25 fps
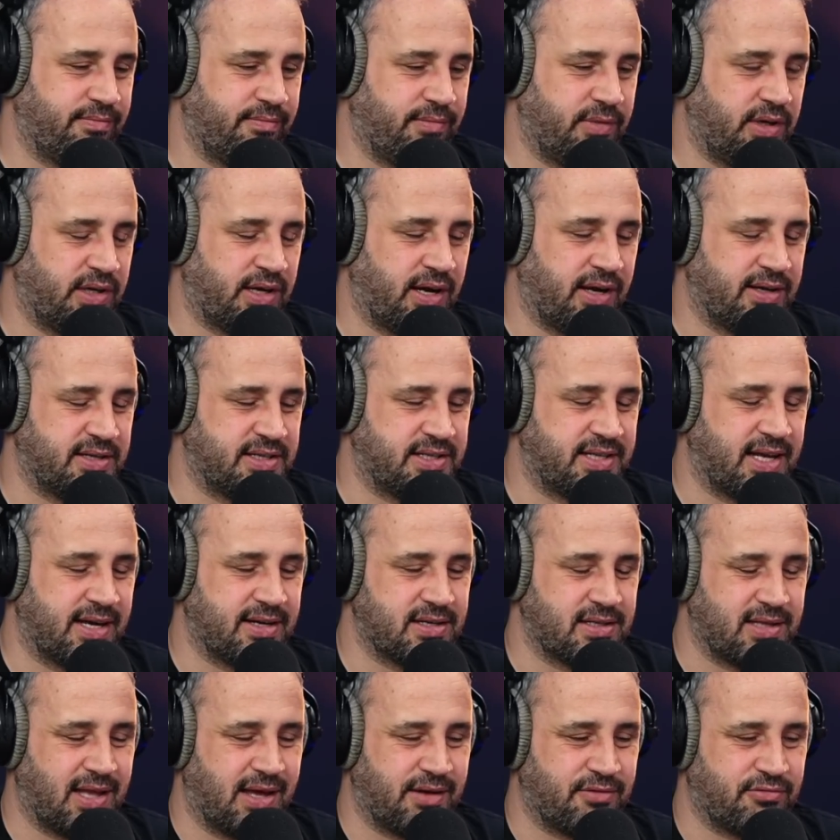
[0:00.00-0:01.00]
United
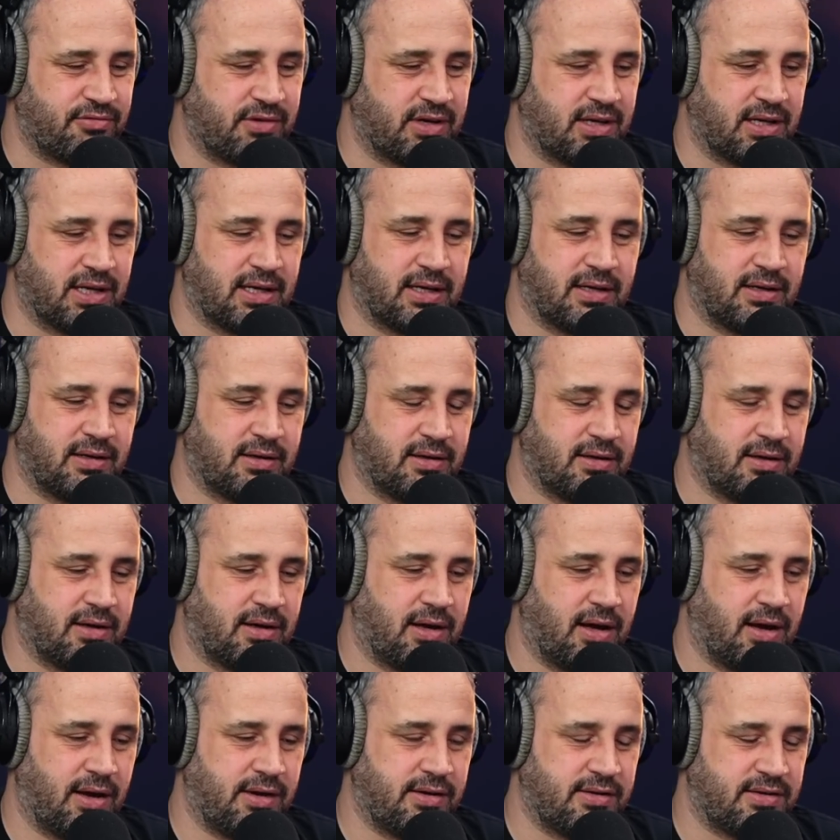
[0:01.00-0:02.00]
States led, really.
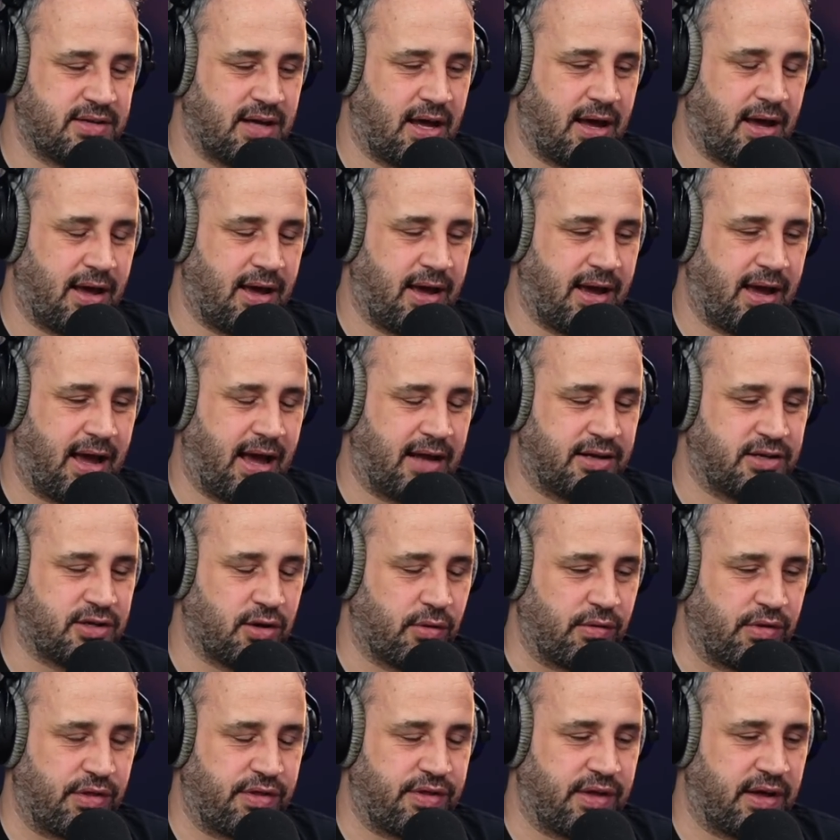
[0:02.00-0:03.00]
And I
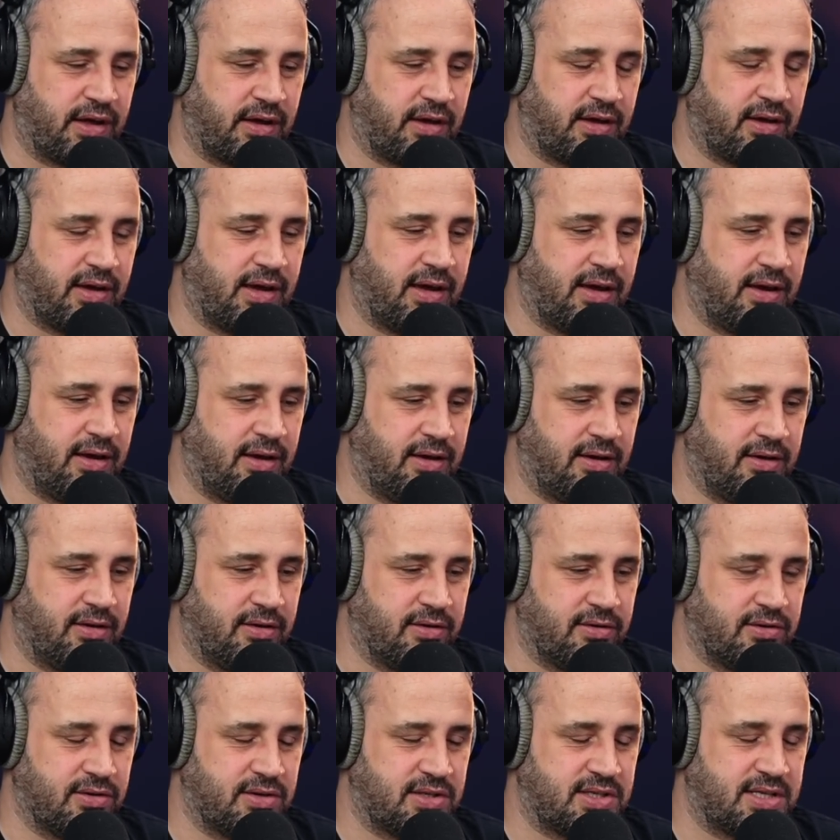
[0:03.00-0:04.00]
don't think he
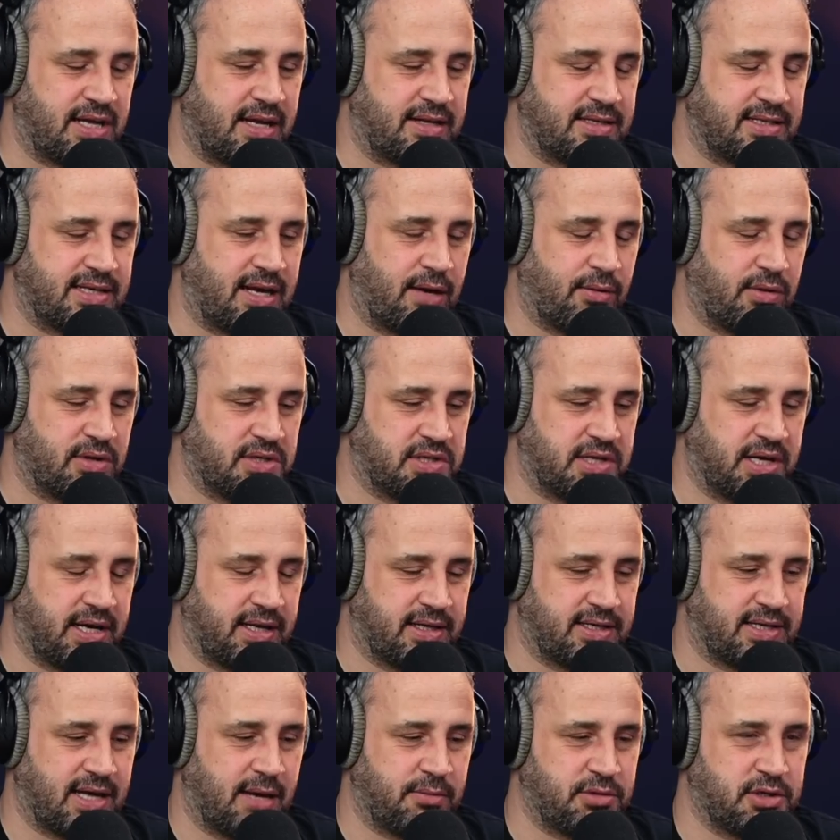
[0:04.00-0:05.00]
stands out as the
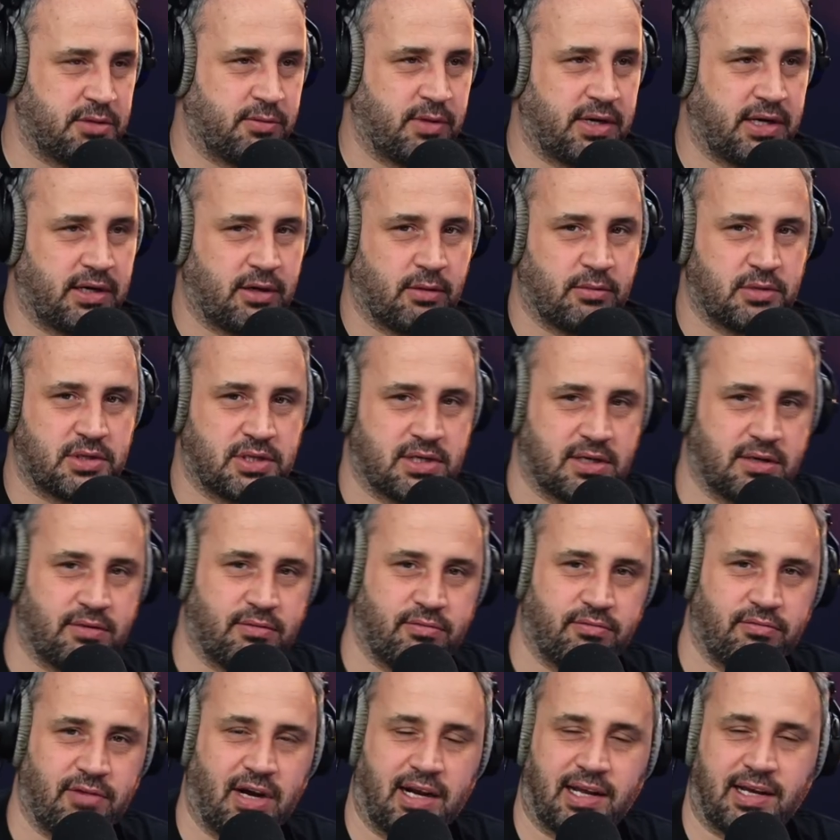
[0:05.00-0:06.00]
exception when it comes to
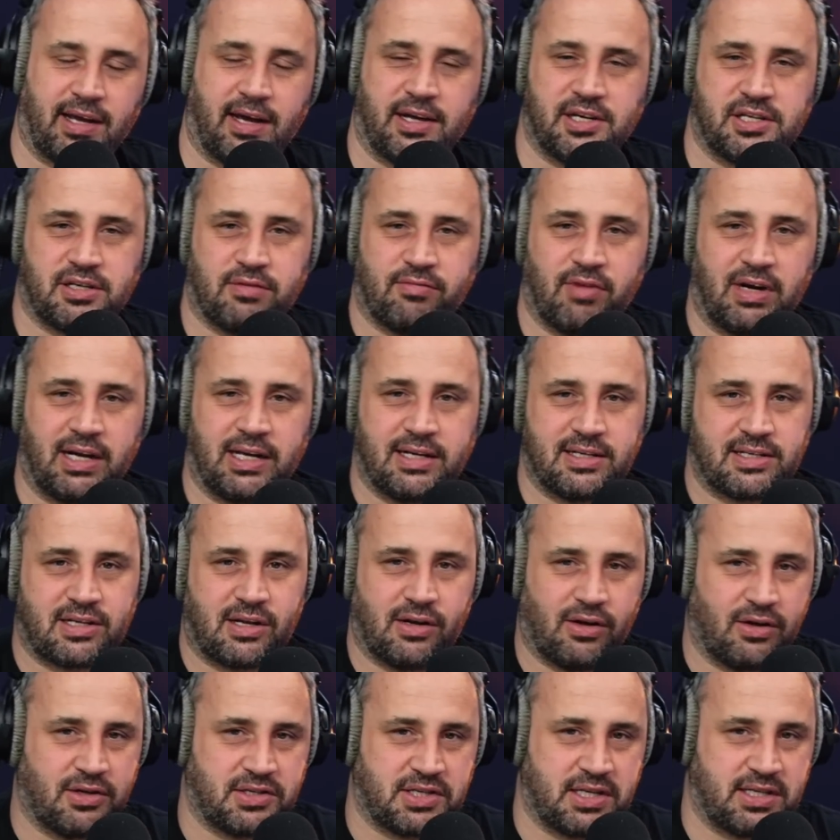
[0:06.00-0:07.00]
relegation release
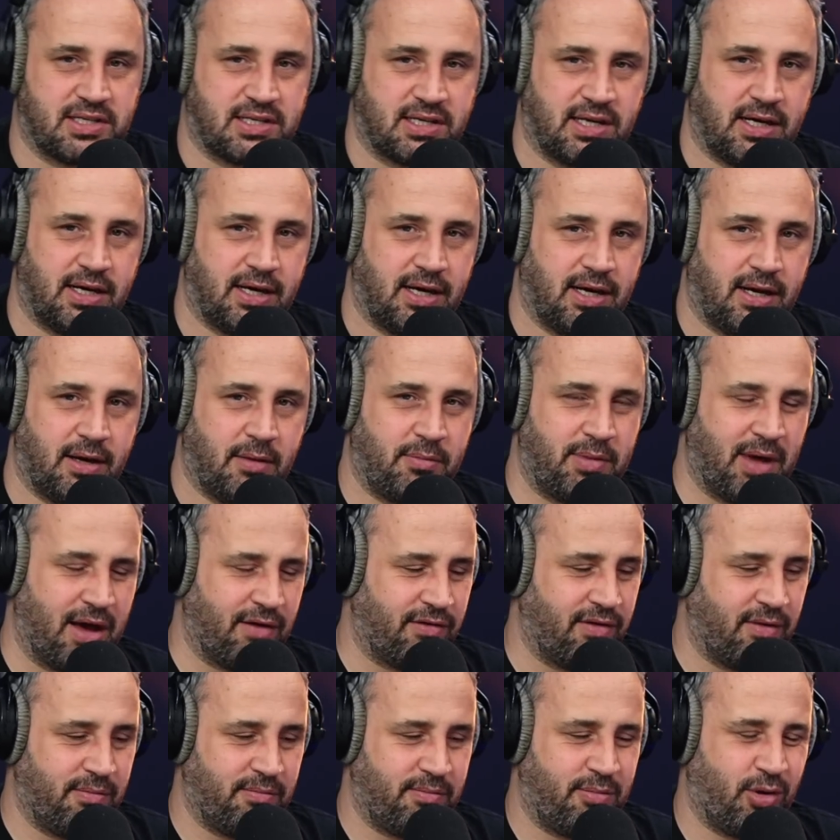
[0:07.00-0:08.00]
clauses.
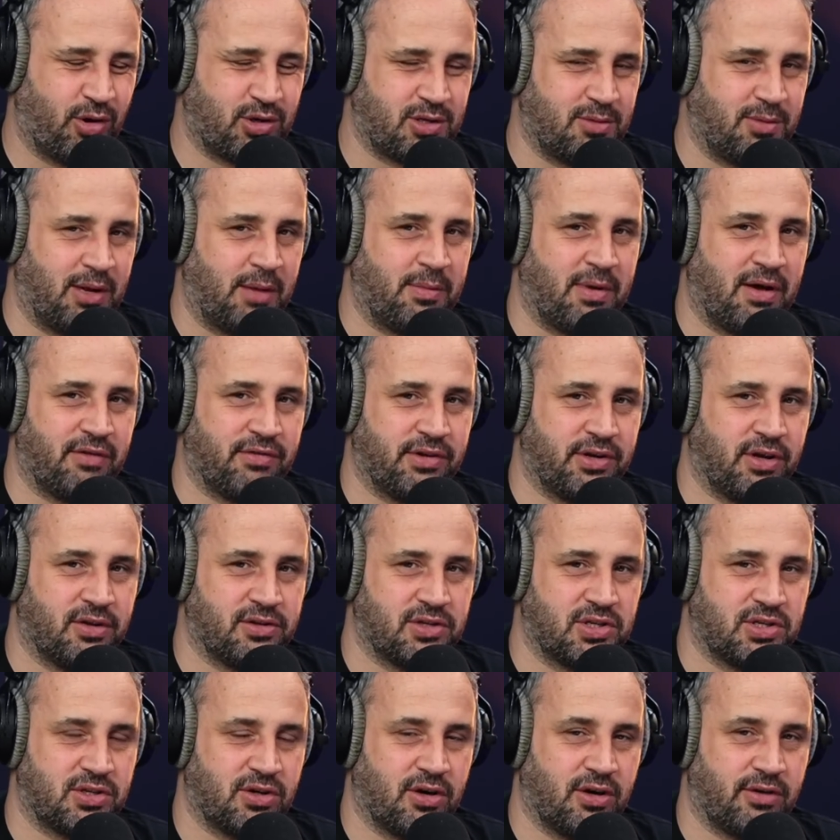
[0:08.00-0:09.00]
Possibly a bit of a
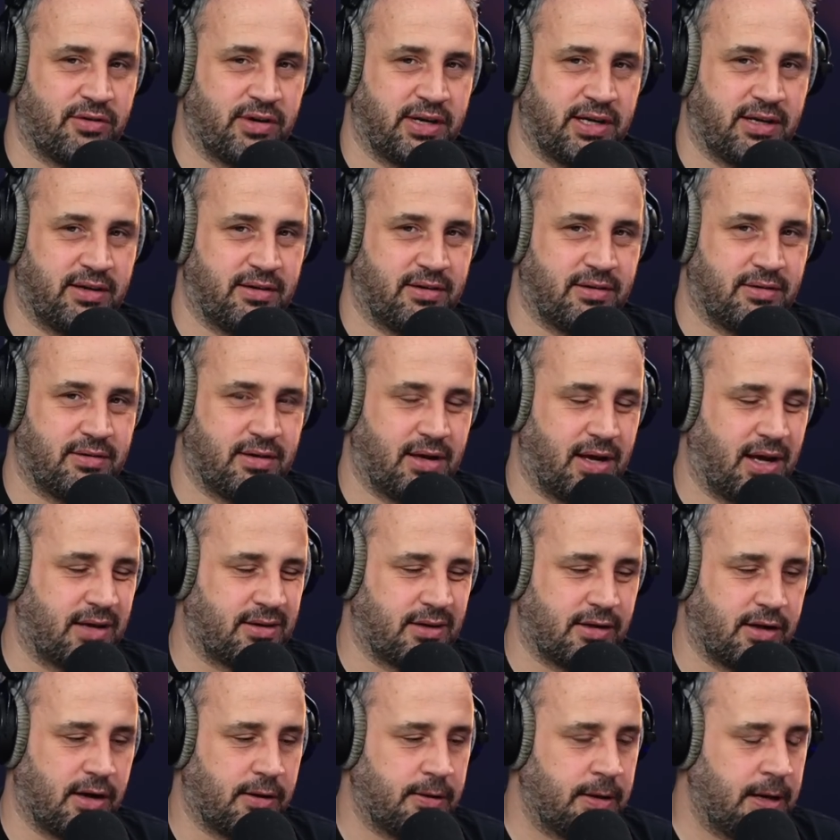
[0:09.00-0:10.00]
non-story. I
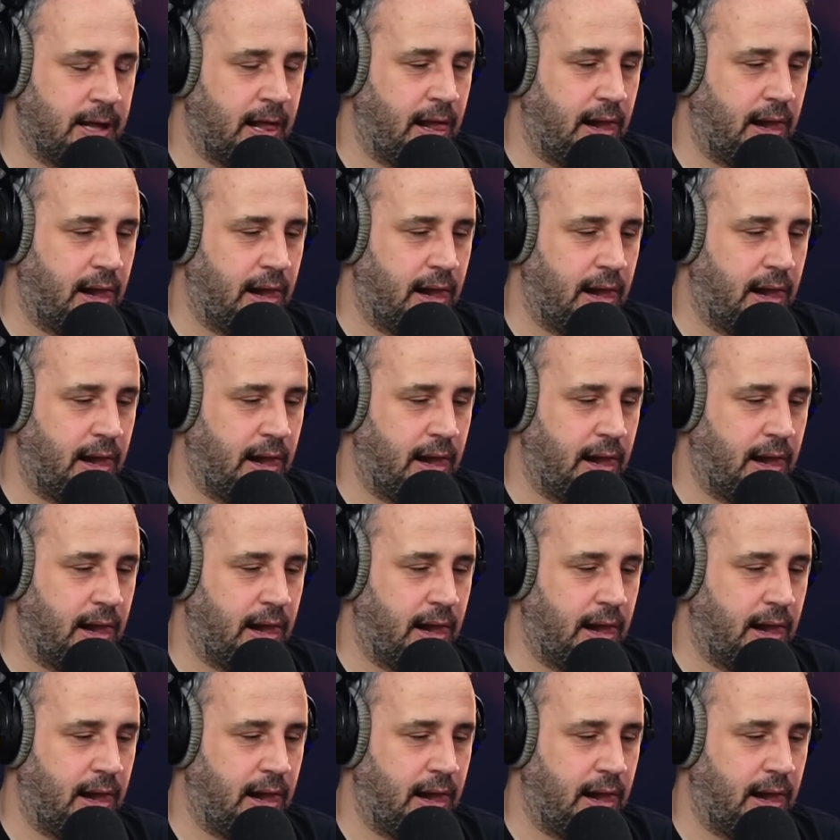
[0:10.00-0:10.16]
don't know.